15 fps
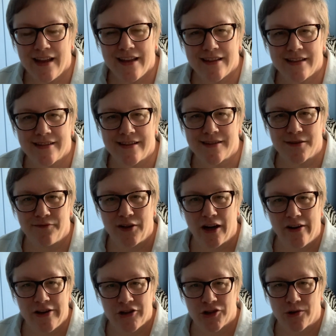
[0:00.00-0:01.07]
This is a
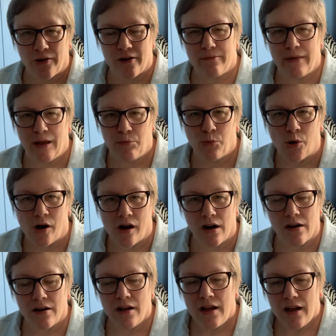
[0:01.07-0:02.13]
very short
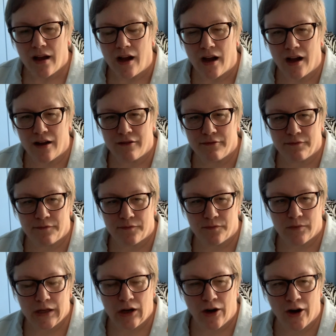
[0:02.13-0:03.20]
memoir of
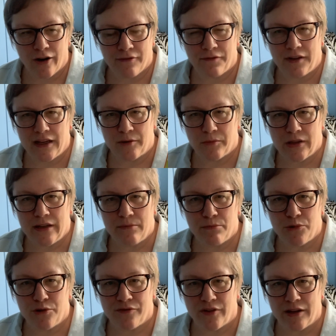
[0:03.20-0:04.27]
her family
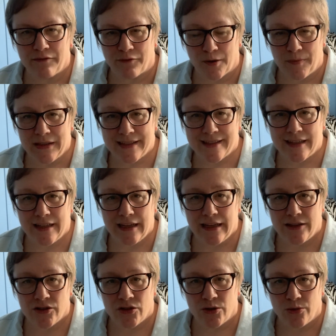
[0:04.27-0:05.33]
moving from the
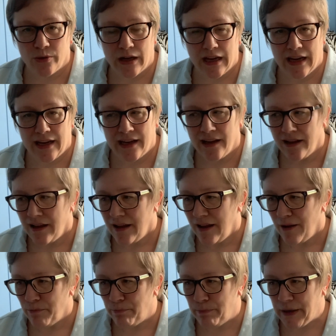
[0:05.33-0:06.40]
city to a
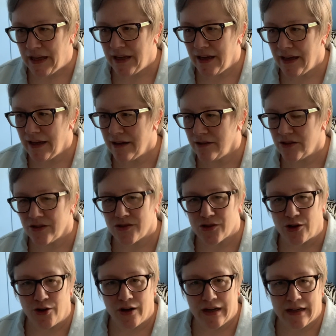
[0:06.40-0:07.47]
big
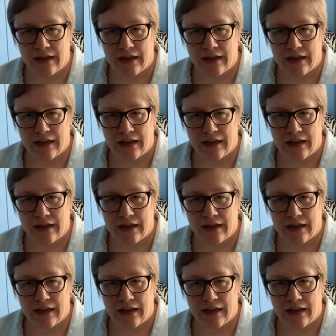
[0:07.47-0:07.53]
deserted